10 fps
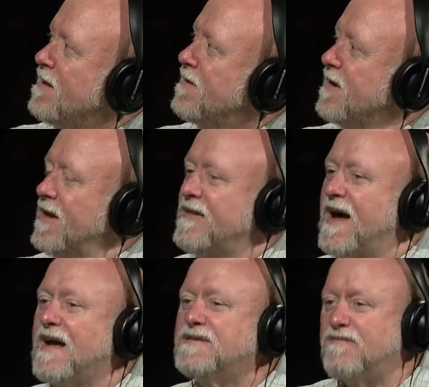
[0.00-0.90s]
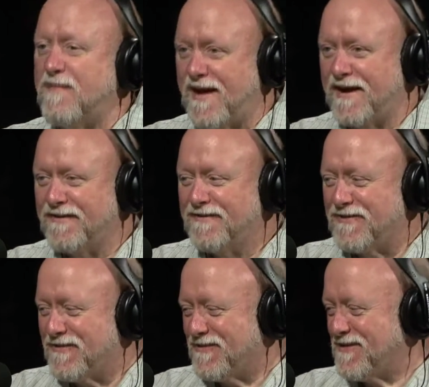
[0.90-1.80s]
to, in the eyes of man,
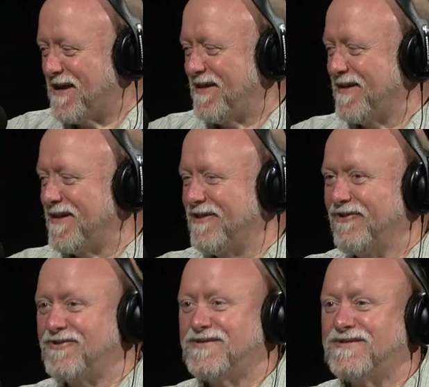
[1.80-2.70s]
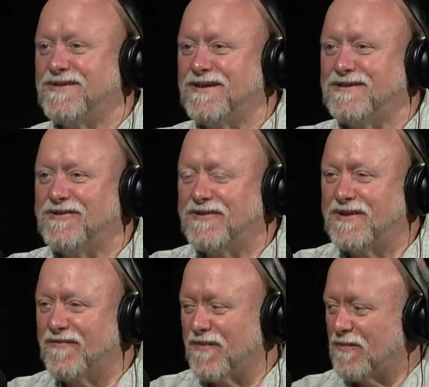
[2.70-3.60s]
you know, we would say that it looks things look
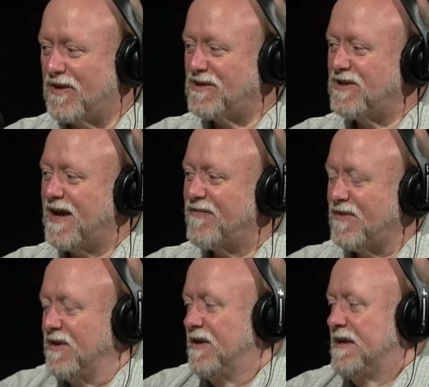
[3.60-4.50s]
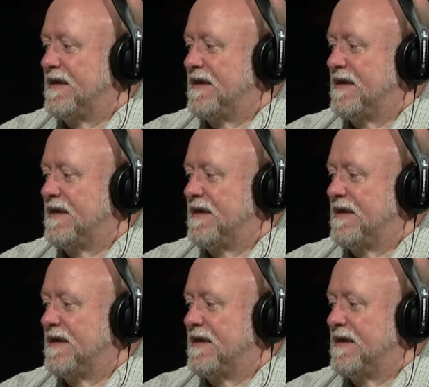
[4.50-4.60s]
different because you'd have to